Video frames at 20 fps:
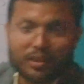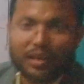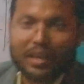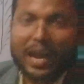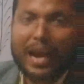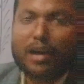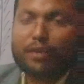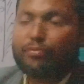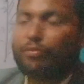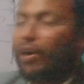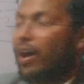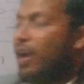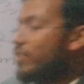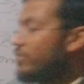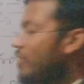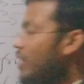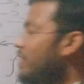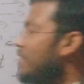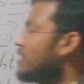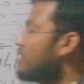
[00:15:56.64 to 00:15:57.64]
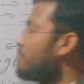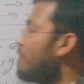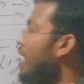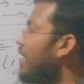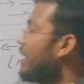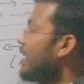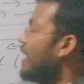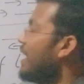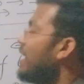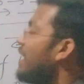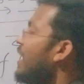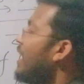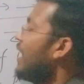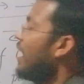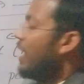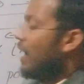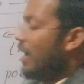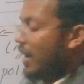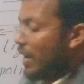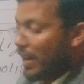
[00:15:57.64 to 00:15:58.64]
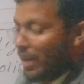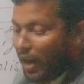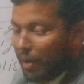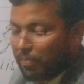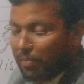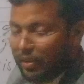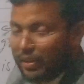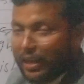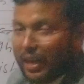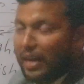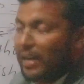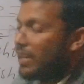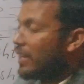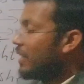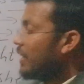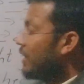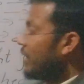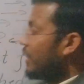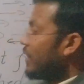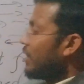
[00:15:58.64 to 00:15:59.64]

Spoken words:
light falls on this marker, and after that